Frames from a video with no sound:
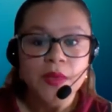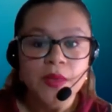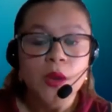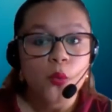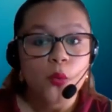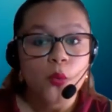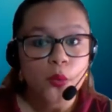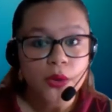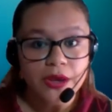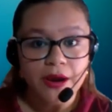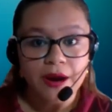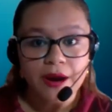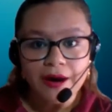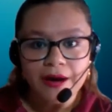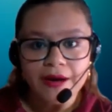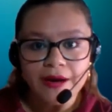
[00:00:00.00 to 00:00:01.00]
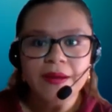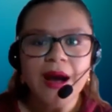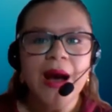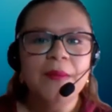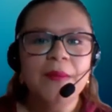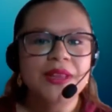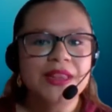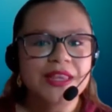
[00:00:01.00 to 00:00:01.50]
We are a
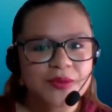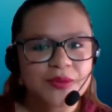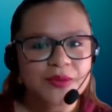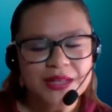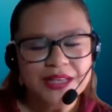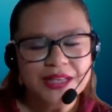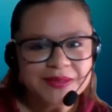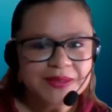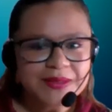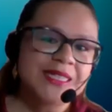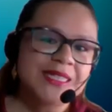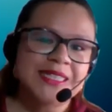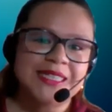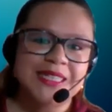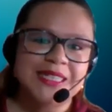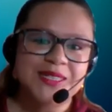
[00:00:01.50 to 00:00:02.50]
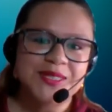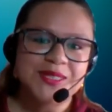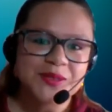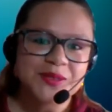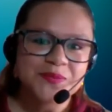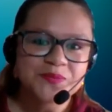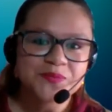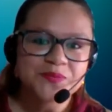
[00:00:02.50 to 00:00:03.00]
bilingual institute.
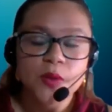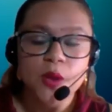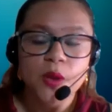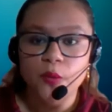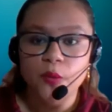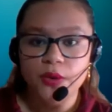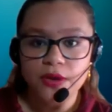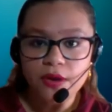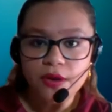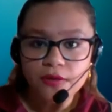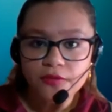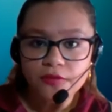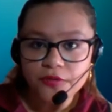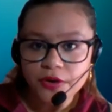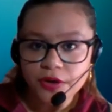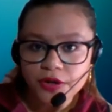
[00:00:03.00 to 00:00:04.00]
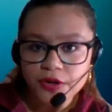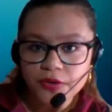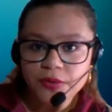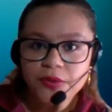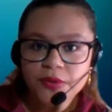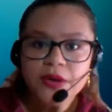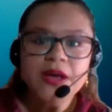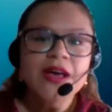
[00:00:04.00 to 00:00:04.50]
We offer you
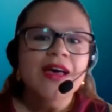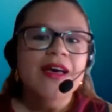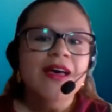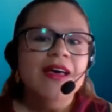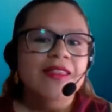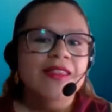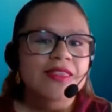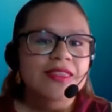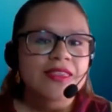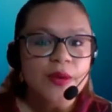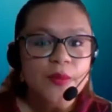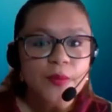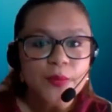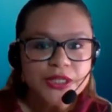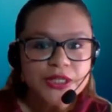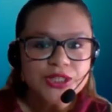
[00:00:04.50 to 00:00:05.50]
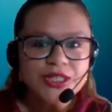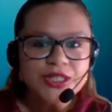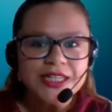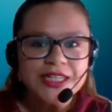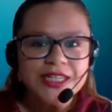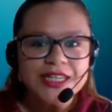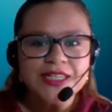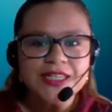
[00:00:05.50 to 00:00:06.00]
the
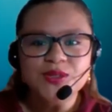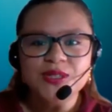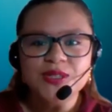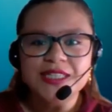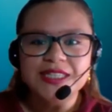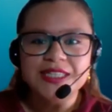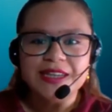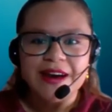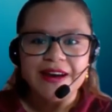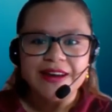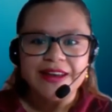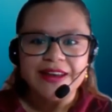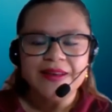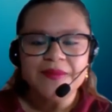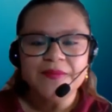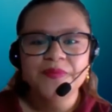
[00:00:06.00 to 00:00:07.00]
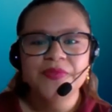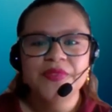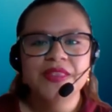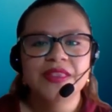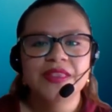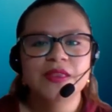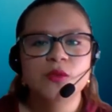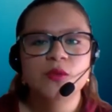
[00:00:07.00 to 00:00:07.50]
opportunity to study
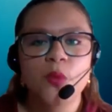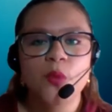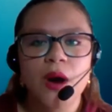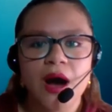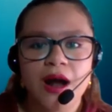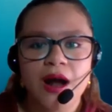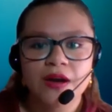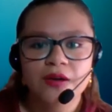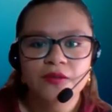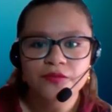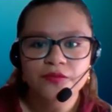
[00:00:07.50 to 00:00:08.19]
one of